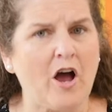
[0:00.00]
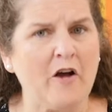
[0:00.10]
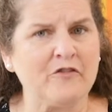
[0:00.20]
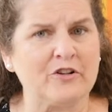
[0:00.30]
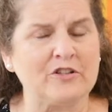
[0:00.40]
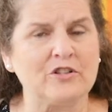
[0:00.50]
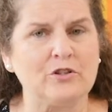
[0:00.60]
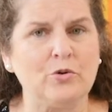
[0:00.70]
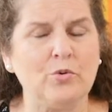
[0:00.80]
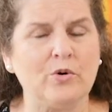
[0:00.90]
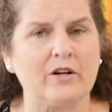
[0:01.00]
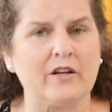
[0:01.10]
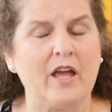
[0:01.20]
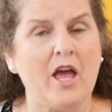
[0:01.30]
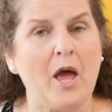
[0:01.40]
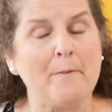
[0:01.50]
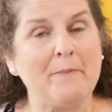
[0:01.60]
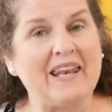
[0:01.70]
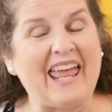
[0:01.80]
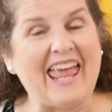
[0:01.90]
offering to the Lord,
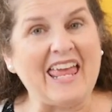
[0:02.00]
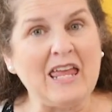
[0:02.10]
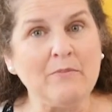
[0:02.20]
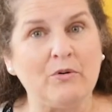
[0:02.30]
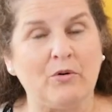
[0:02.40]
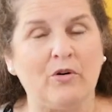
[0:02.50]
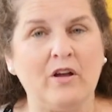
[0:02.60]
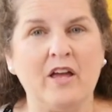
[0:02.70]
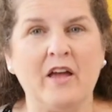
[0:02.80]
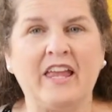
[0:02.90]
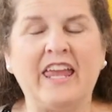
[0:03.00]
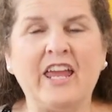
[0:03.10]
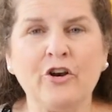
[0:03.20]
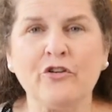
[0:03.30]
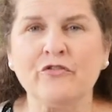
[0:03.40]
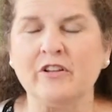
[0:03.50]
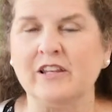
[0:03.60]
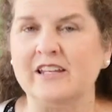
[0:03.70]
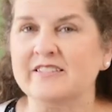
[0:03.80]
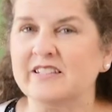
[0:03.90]
but Abel
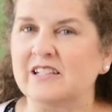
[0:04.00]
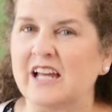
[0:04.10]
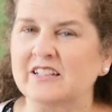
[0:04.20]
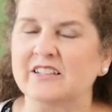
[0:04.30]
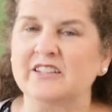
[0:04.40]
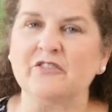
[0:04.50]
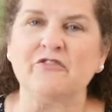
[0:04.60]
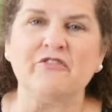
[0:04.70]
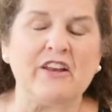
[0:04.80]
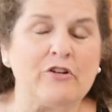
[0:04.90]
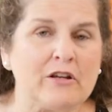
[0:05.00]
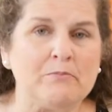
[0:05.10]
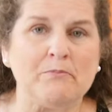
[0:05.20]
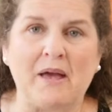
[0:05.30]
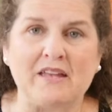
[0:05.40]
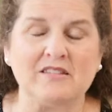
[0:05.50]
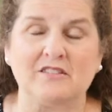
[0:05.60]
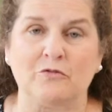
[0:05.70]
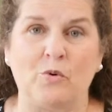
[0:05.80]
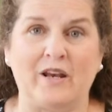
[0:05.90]
carefully selected the very best
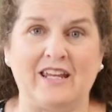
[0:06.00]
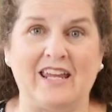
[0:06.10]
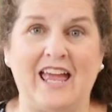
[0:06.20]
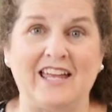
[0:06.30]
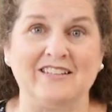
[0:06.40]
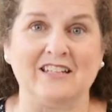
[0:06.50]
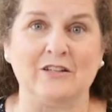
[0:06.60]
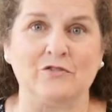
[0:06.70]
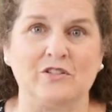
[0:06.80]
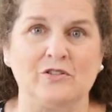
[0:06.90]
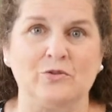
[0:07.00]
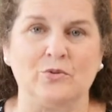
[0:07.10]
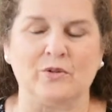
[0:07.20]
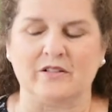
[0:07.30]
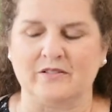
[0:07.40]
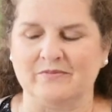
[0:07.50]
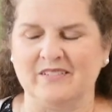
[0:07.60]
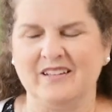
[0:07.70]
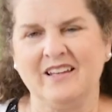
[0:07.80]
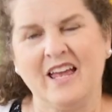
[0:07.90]
of what he had to give to the Lord.
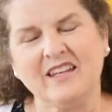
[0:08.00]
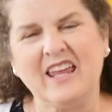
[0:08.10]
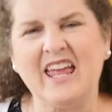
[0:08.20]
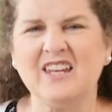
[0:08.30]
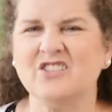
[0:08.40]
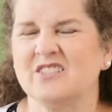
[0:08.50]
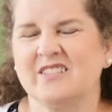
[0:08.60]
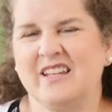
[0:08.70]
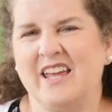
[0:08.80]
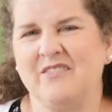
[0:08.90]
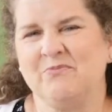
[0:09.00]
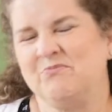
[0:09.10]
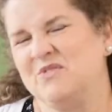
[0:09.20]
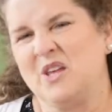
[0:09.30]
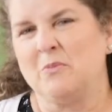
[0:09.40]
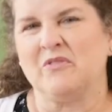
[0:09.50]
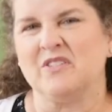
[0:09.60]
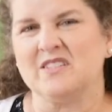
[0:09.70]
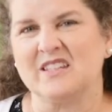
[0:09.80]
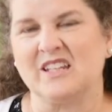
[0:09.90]
And Cain just gave some of
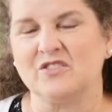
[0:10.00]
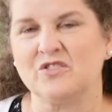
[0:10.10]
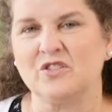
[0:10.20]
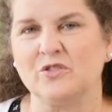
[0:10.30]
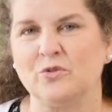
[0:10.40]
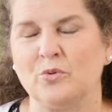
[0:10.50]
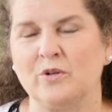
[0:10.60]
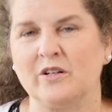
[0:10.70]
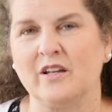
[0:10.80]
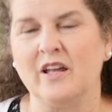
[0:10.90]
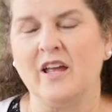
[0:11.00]
his things to the Lord.